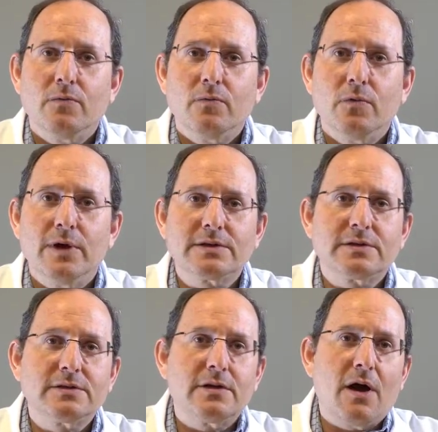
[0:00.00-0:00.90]

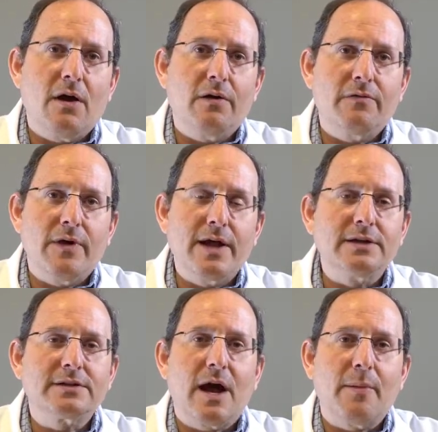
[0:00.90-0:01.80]
risks of
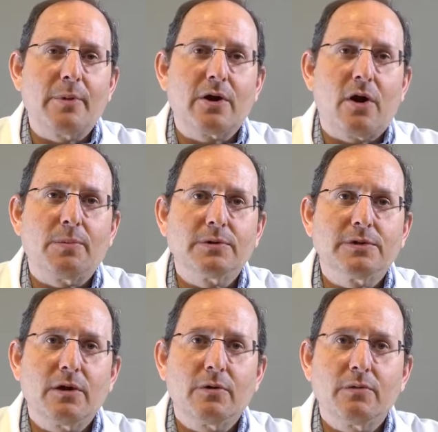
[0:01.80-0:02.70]
endoscopic carpal
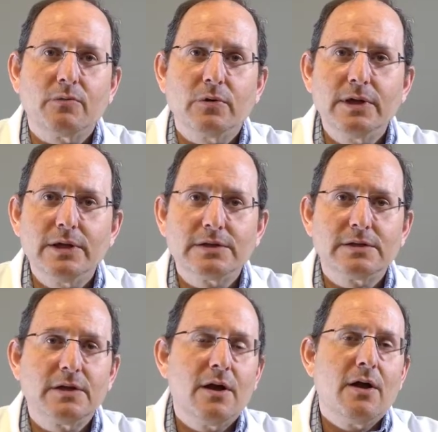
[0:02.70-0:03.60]
tunnel
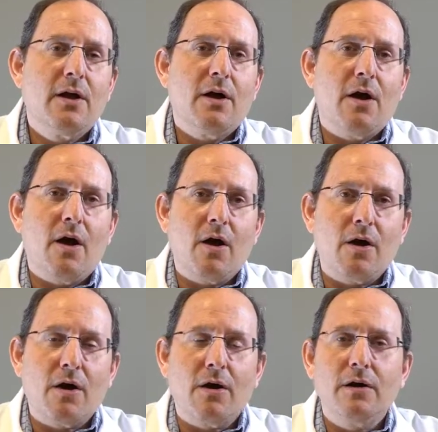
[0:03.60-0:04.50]
release
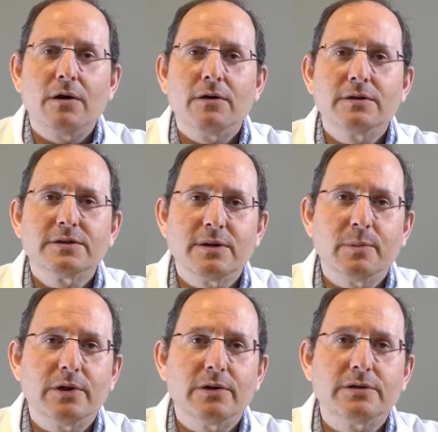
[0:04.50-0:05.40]
are
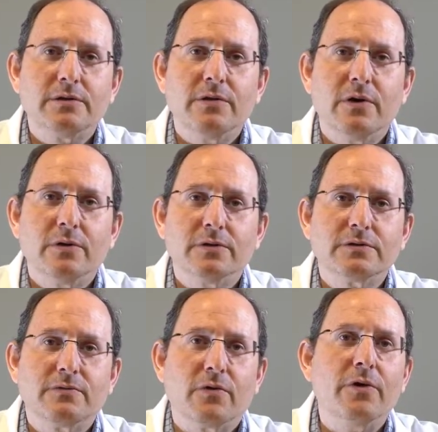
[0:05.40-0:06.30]
similar to those
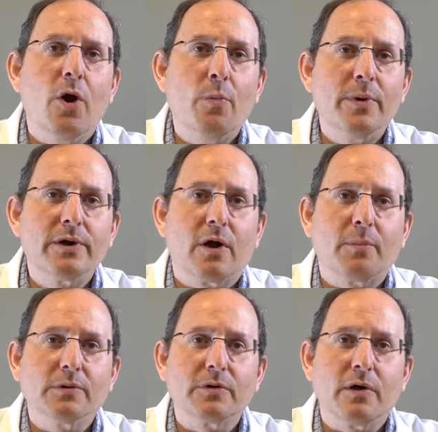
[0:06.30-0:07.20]
for an open
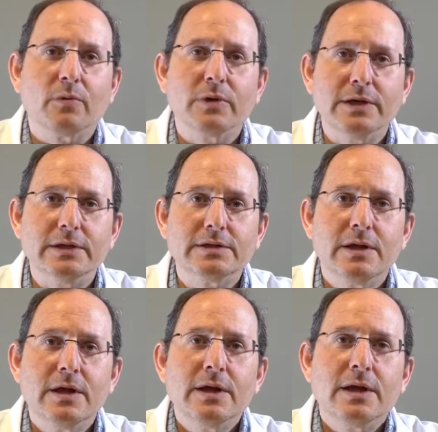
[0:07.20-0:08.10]
carpal tunnel release
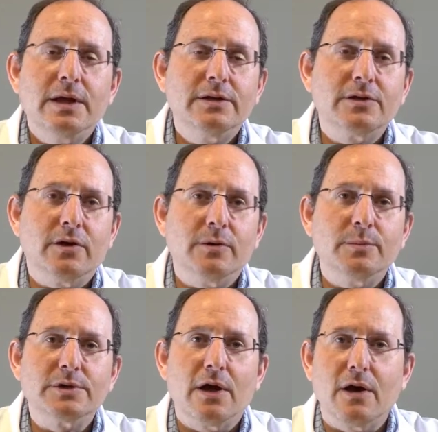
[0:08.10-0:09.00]
in
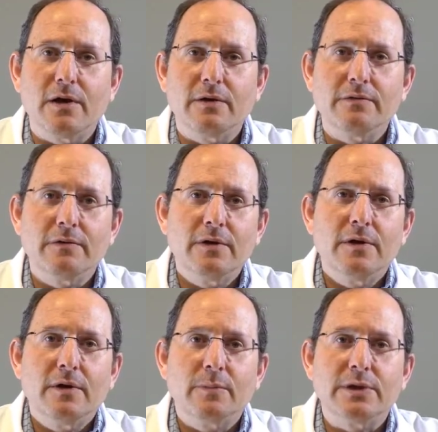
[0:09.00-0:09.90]
terms of
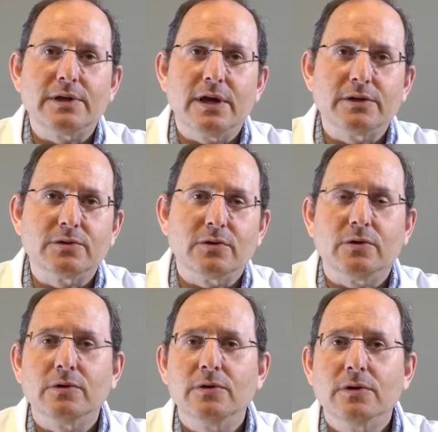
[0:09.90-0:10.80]

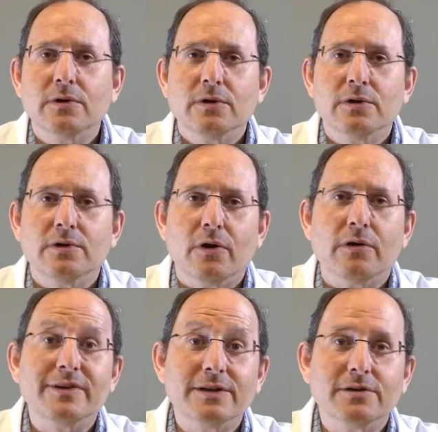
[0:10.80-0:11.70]
potential
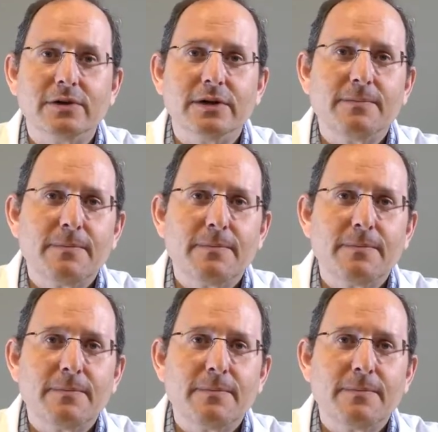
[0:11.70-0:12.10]
nerve injury.